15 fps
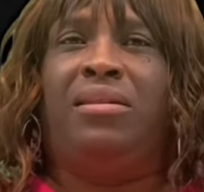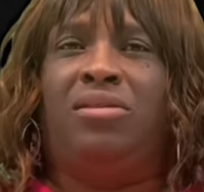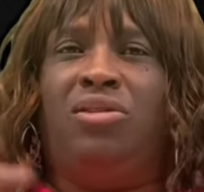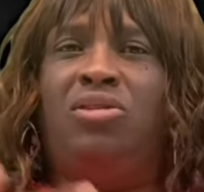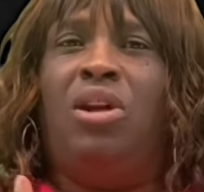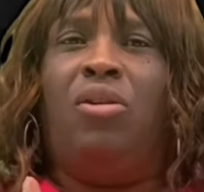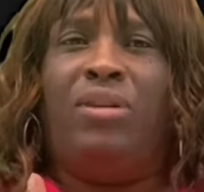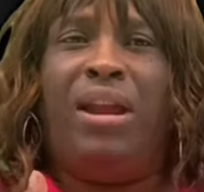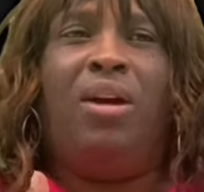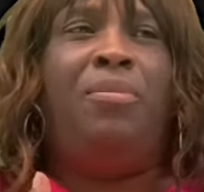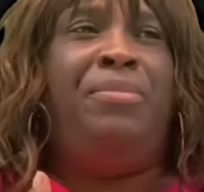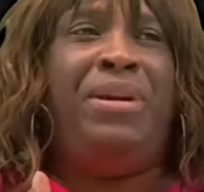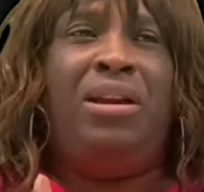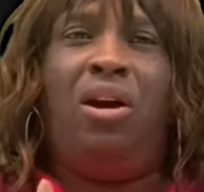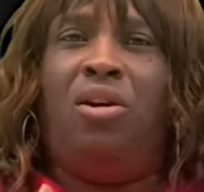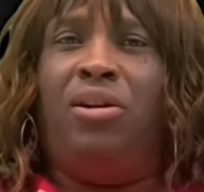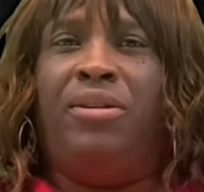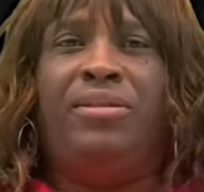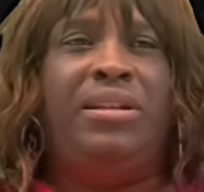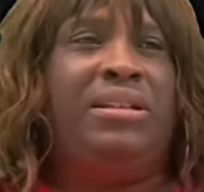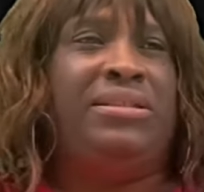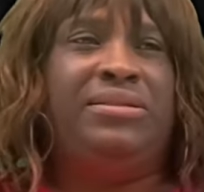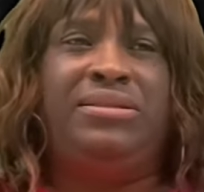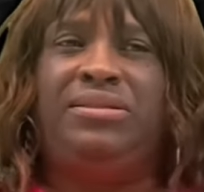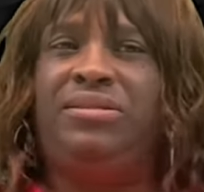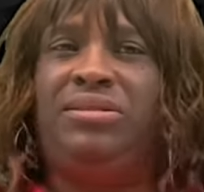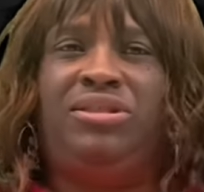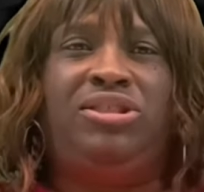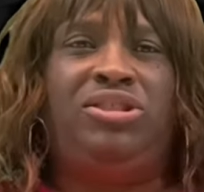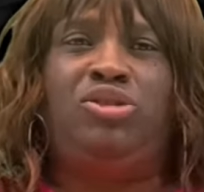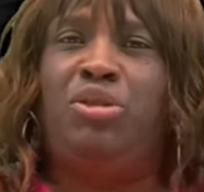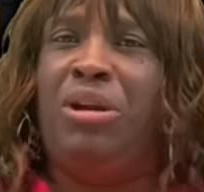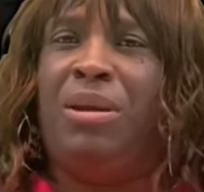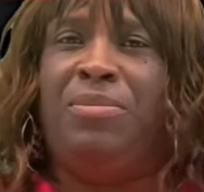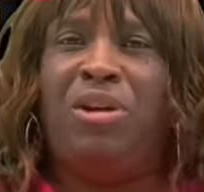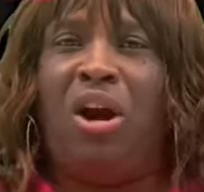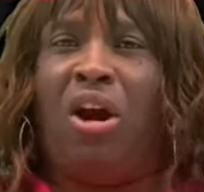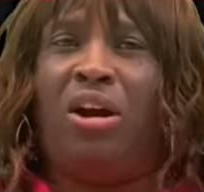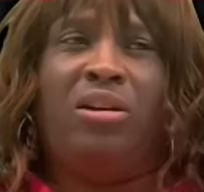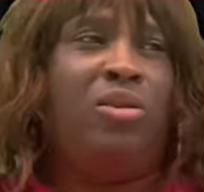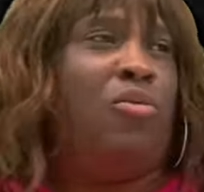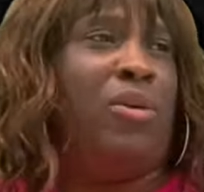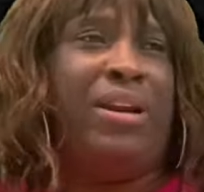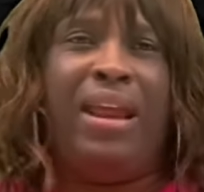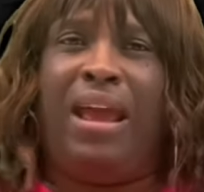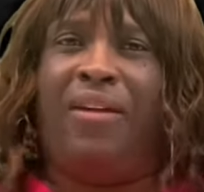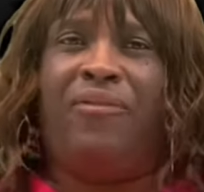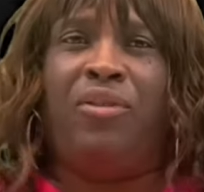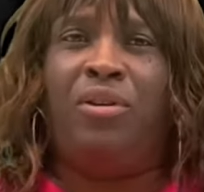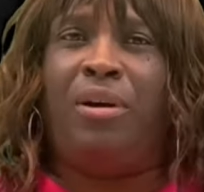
you know, they'll be on the StreamYard or whatever